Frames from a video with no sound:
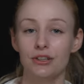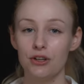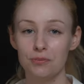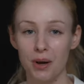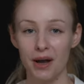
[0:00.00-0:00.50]

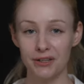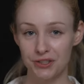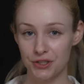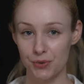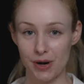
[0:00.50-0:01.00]
good
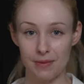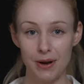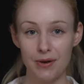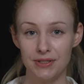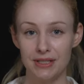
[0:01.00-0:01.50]
posture while
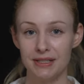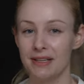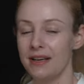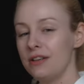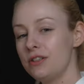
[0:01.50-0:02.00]

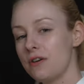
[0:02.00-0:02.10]
posing.